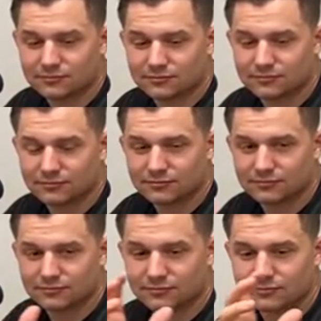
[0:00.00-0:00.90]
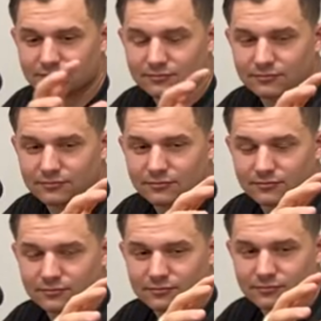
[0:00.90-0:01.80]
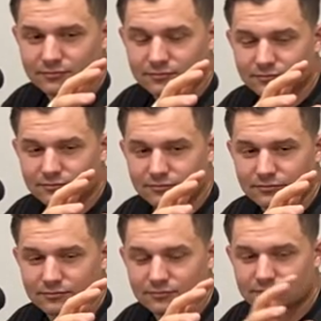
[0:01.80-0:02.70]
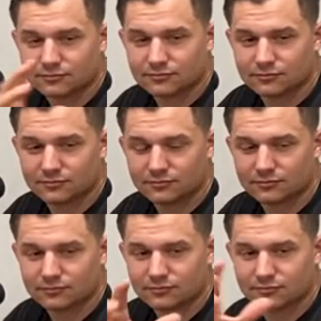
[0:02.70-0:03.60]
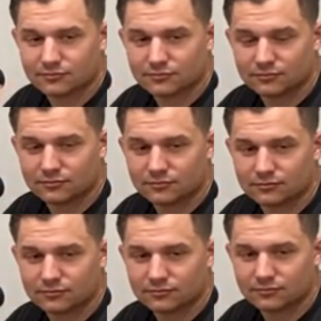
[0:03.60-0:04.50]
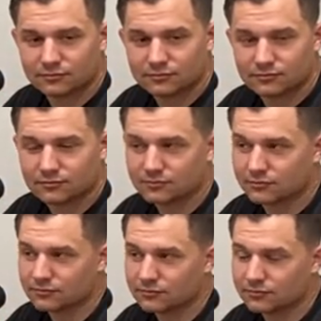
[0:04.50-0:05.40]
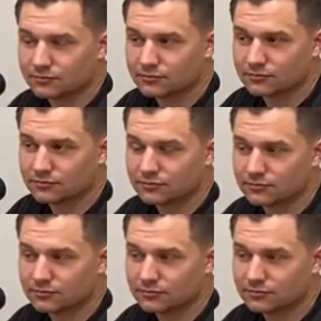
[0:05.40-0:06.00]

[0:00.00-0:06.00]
(silent)